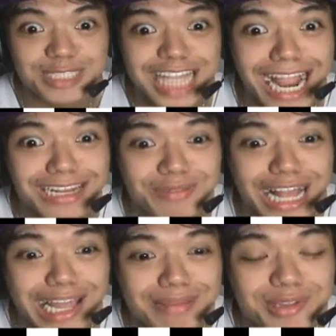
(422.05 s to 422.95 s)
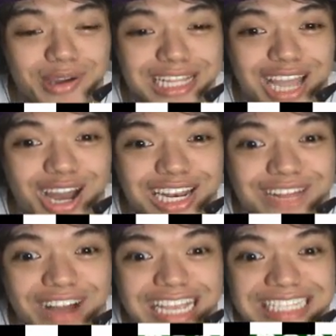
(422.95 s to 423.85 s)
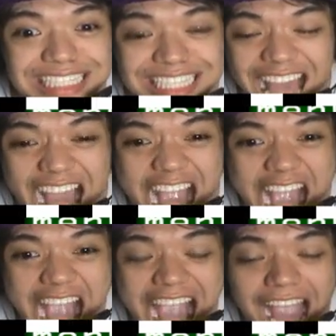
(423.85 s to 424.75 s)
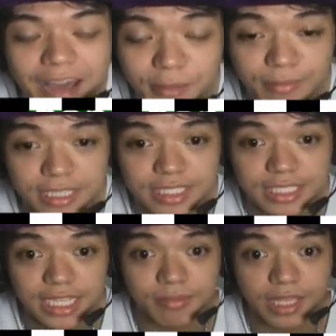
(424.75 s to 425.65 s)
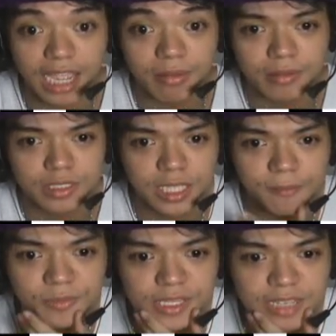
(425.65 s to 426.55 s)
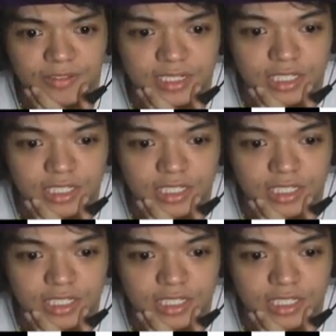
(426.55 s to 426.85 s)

upstairs while I'm doing the audio devices! Maybe it's the same camp, same, same